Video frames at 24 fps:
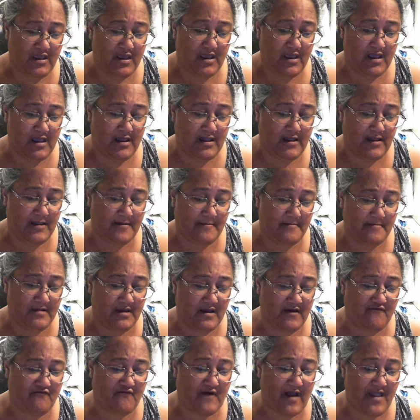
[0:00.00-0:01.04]

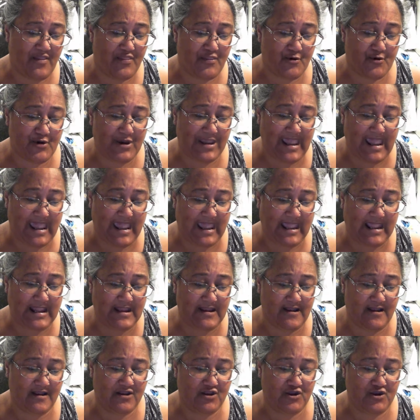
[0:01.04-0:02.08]
538,
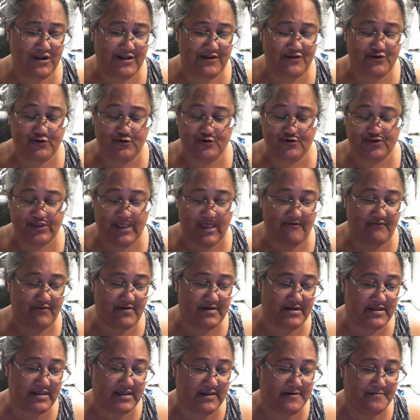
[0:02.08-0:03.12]
and you need
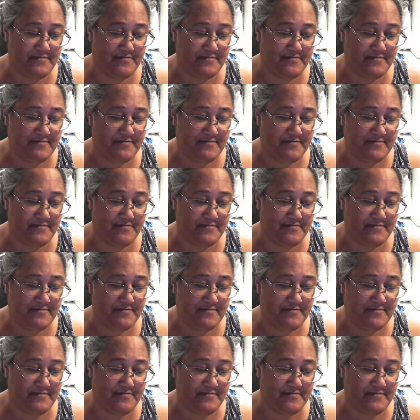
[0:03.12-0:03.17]
270.